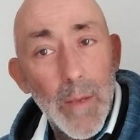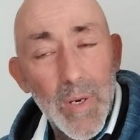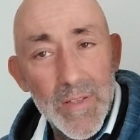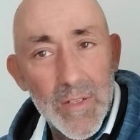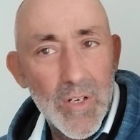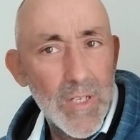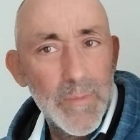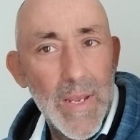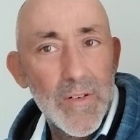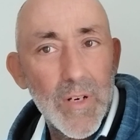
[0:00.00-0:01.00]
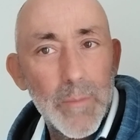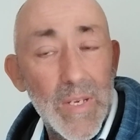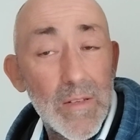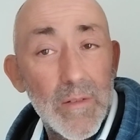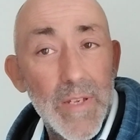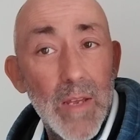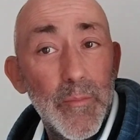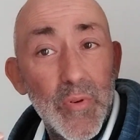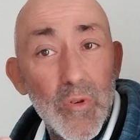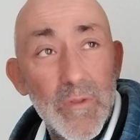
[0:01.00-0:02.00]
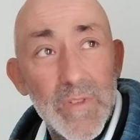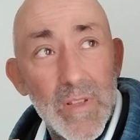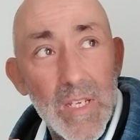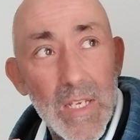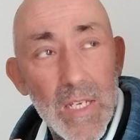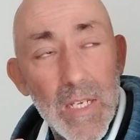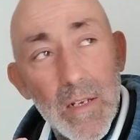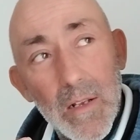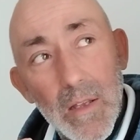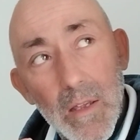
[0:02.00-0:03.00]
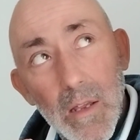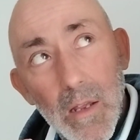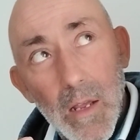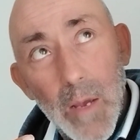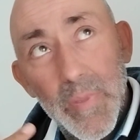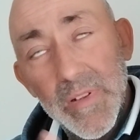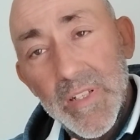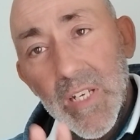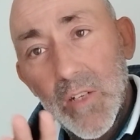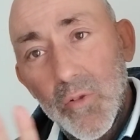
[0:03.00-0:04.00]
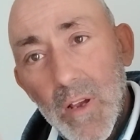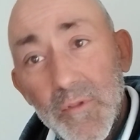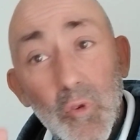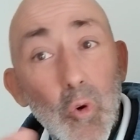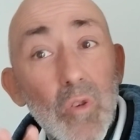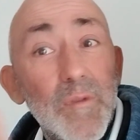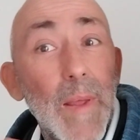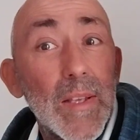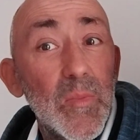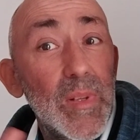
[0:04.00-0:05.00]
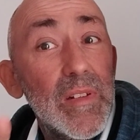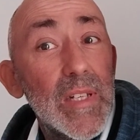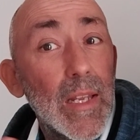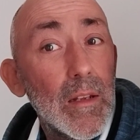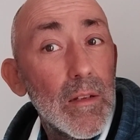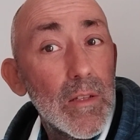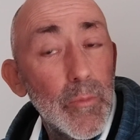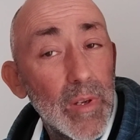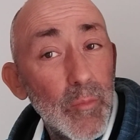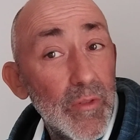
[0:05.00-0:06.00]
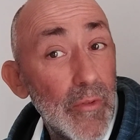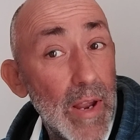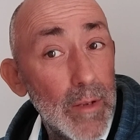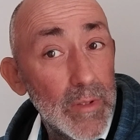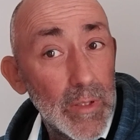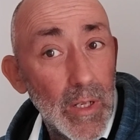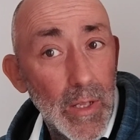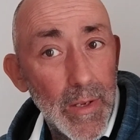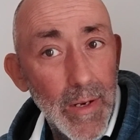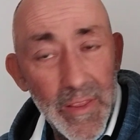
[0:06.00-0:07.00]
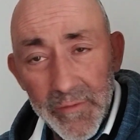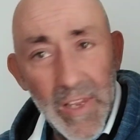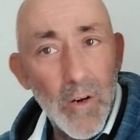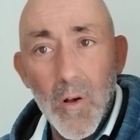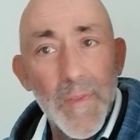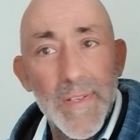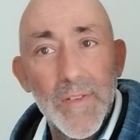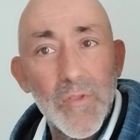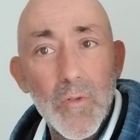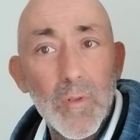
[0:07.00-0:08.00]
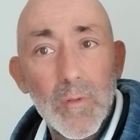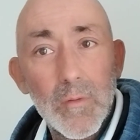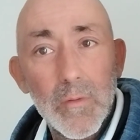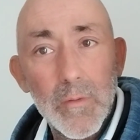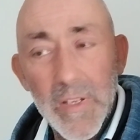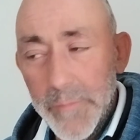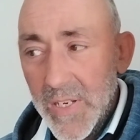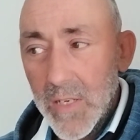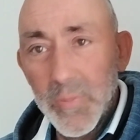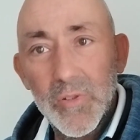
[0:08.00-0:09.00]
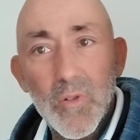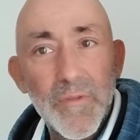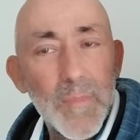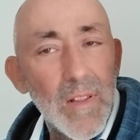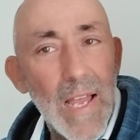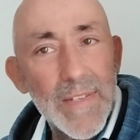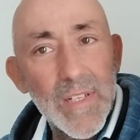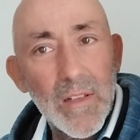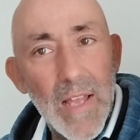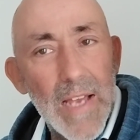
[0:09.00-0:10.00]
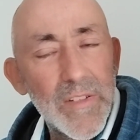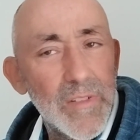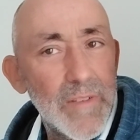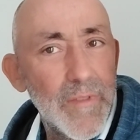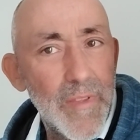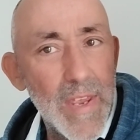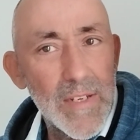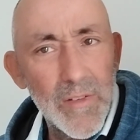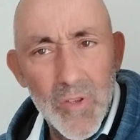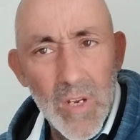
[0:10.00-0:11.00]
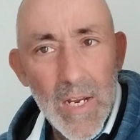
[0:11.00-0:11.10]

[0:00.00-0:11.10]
Because the trust metric basically improves the ability to have social flexibility so we can move around. And they've learnt all this at school. They've been able to go from class to class and different things